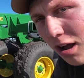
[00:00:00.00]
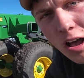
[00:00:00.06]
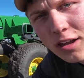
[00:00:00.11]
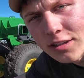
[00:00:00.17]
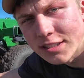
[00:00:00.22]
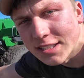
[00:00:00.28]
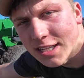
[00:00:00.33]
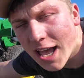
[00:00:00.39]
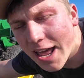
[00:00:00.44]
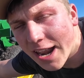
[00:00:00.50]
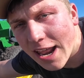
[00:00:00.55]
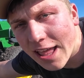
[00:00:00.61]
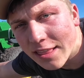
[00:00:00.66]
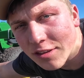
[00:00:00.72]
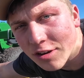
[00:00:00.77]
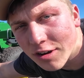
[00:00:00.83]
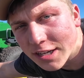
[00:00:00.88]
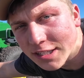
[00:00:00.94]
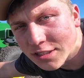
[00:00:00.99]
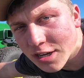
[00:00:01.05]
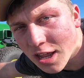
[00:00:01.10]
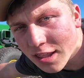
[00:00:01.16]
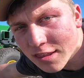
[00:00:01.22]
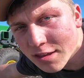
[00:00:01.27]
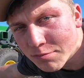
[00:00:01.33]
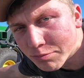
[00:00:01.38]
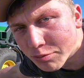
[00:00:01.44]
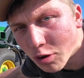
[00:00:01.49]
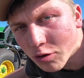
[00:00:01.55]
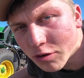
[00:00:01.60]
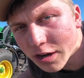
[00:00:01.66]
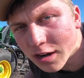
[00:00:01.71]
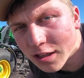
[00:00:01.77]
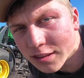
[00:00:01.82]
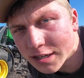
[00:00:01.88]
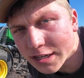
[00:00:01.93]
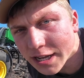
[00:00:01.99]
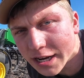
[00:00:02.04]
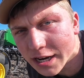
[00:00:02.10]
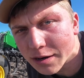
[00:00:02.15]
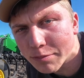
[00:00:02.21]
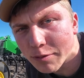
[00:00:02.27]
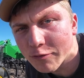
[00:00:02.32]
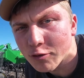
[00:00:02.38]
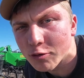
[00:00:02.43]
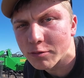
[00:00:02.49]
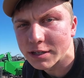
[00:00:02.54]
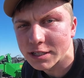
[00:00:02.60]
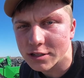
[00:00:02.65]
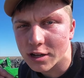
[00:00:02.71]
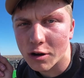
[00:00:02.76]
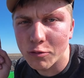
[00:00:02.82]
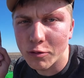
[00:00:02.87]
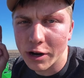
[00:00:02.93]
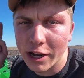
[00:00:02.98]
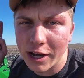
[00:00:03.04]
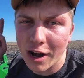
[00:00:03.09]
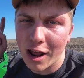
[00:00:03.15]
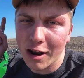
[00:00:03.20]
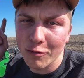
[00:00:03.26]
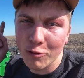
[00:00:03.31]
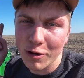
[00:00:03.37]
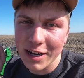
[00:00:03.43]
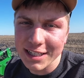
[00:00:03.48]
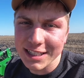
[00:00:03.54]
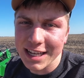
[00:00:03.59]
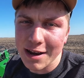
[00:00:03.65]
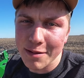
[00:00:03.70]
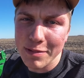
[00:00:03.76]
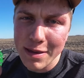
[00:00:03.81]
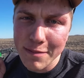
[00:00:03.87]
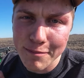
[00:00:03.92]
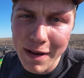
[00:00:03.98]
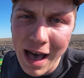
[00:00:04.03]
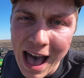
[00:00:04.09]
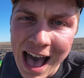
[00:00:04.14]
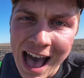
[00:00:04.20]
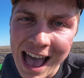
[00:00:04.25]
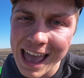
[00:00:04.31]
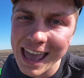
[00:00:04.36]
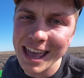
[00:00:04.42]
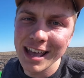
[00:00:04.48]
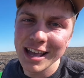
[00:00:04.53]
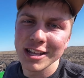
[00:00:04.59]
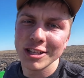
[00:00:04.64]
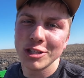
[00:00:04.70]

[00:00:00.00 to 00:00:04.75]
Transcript: all set and there is nothing broken on the digger before we start working on what is going to be my